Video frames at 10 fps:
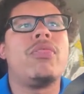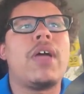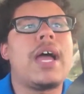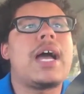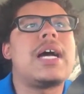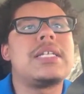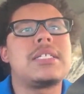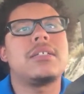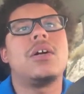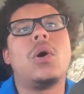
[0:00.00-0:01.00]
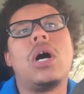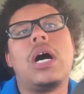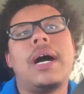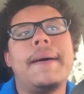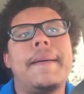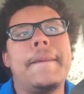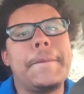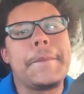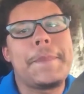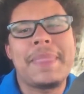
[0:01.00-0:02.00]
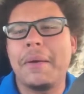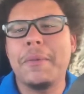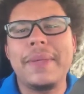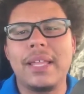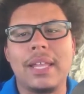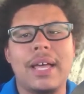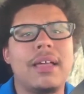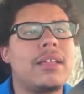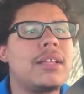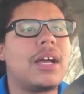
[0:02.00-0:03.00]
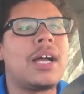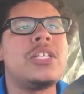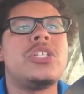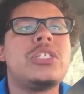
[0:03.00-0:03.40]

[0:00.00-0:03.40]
that um, that would be a lie. I,